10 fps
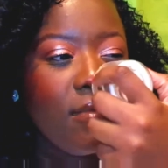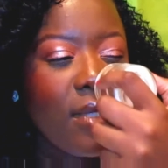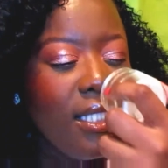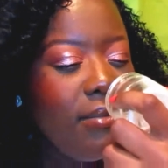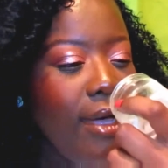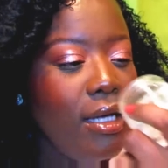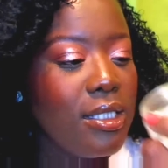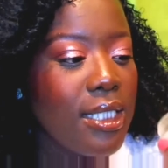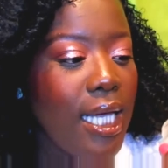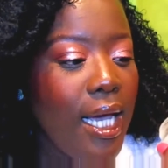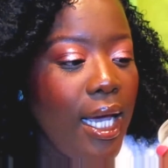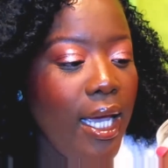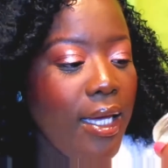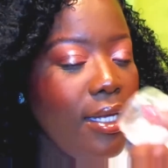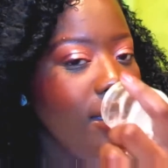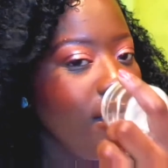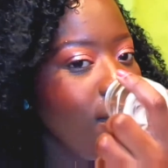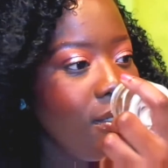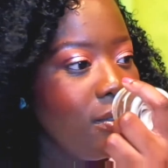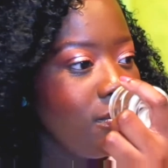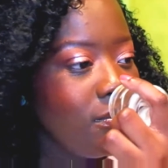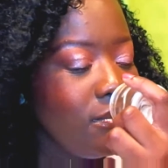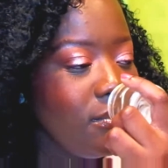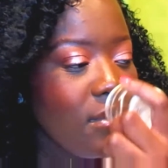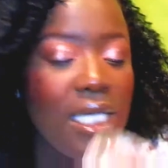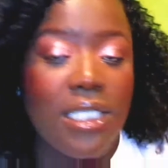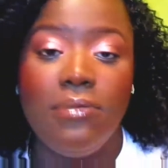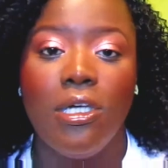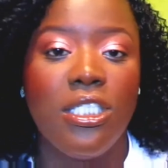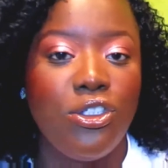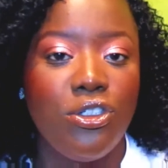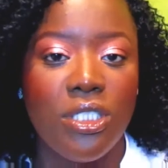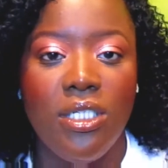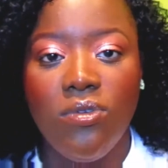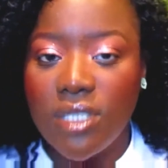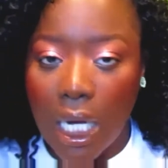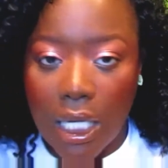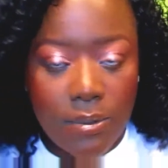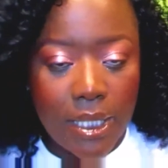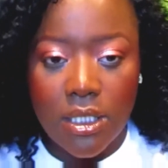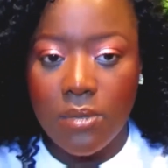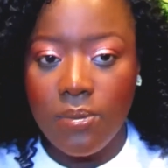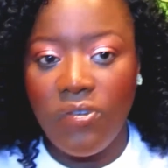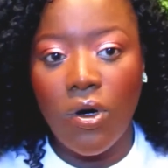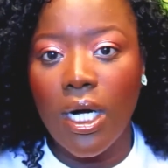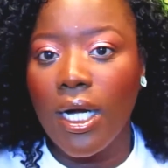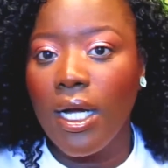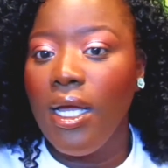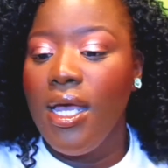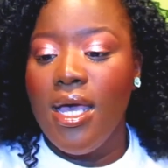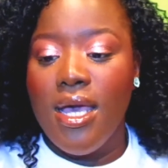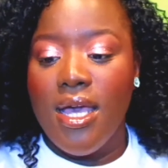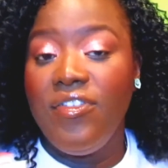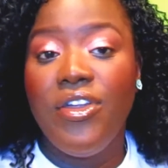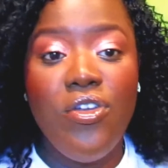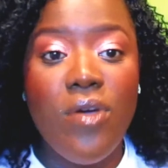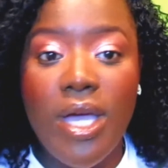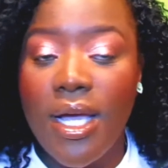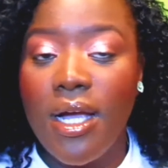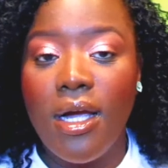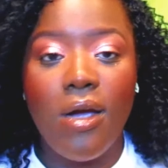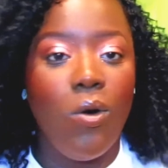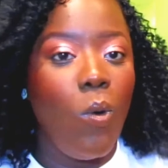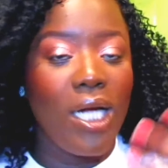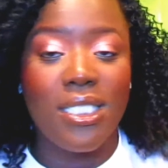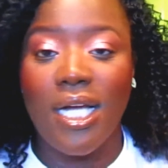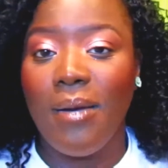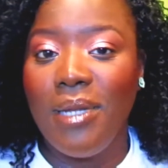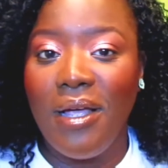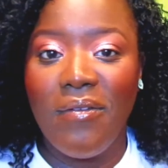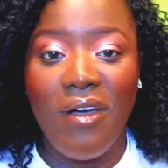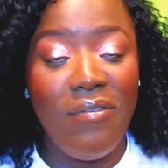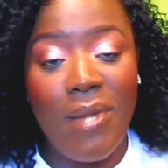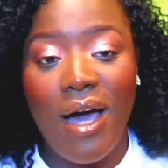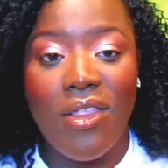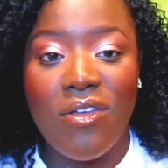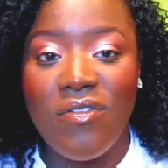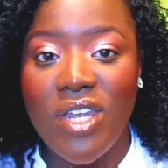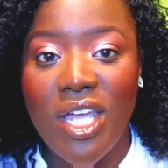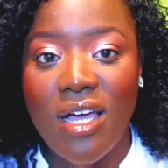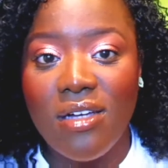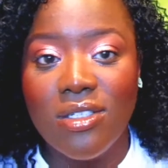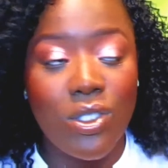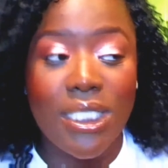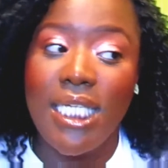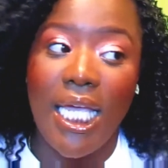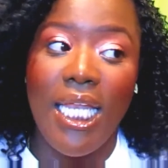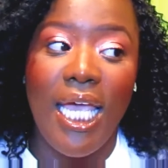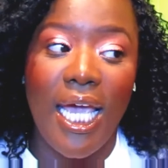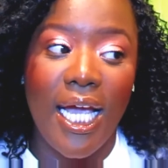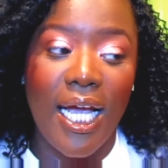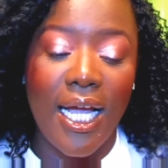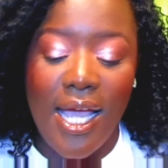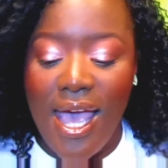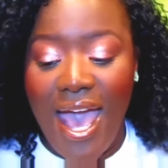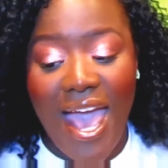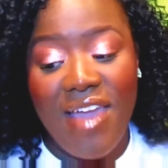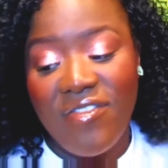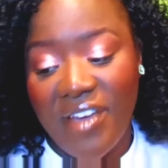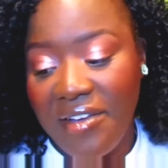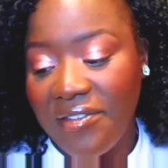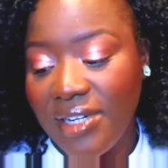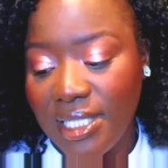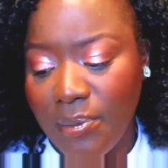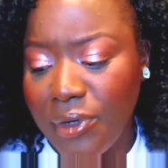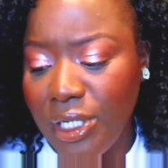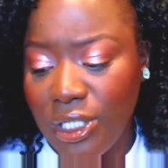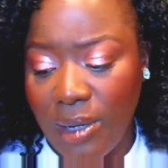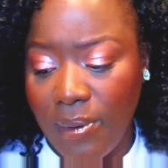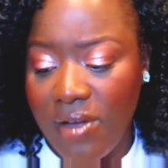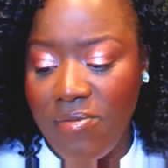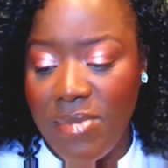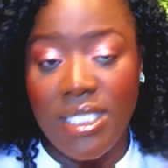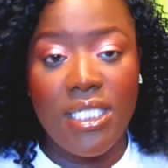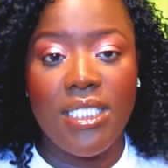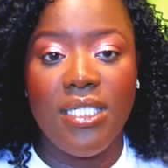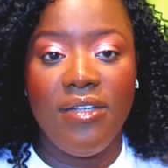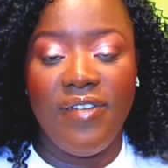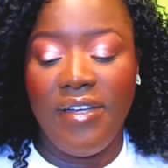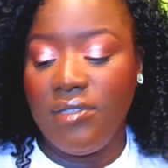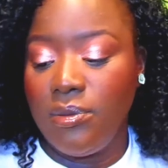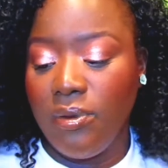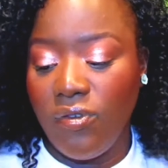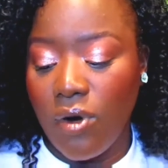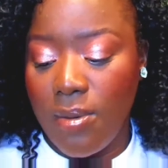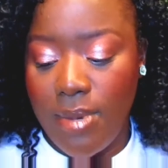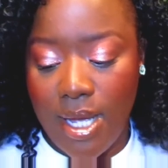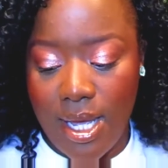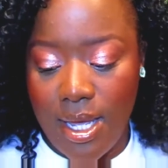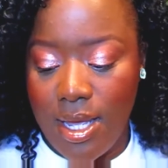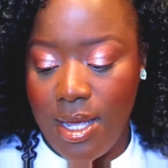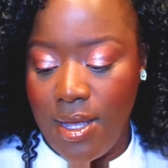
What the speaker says: It smells like, it smells citrusy. We've talked about this before. If you're new here, watch a couple of my other videos on skincare and favorites. I'm pretty sure I probably mentioned this in the favorites before, but